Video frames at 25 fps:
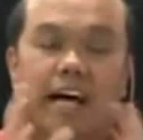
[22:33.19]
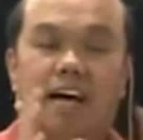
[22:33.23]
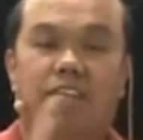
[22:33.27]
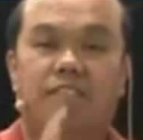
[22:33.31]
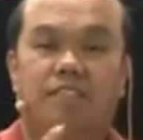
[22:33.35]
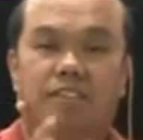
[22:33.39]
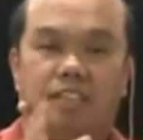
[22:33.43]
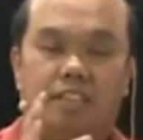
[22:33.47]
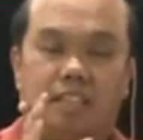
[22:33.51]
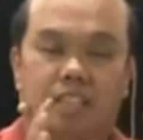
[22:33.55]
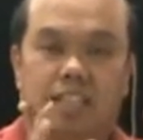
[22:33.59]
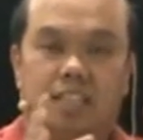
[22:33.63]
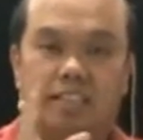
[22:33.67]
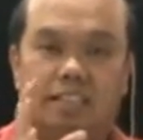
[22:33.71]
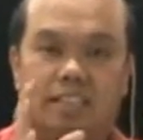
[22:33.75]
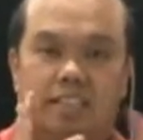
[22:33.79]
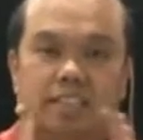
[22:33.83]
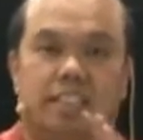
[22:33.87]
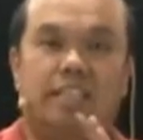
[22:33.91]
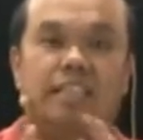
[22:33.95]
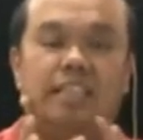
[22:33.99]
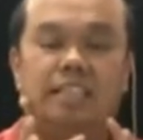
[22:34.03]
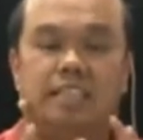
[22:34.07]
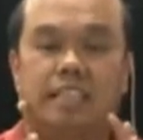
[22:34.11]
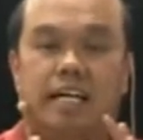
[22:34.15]
cover in
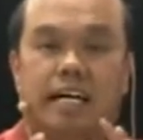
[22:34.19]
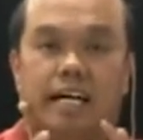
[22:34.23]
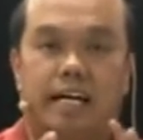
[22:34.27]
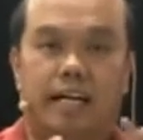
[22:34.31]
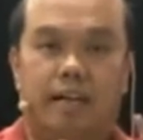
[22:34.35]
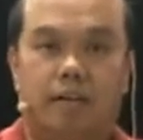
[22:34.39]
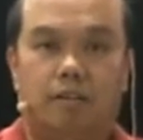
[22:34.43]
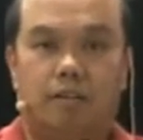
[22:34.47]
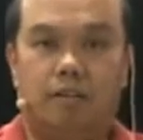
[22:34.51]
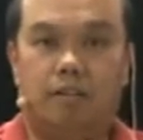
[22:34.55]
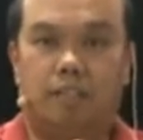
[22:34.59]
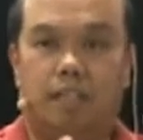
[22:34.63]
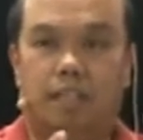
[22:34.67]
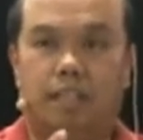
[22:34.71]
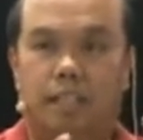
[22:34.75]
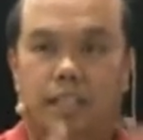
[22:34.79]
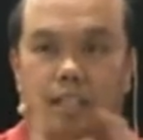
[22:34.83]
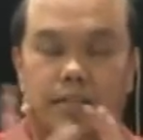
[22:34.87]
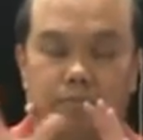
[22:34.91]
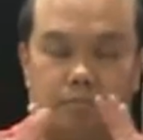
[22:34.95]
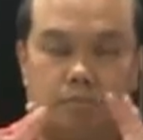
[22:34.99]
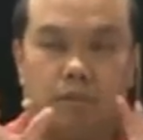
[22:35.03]
detail here,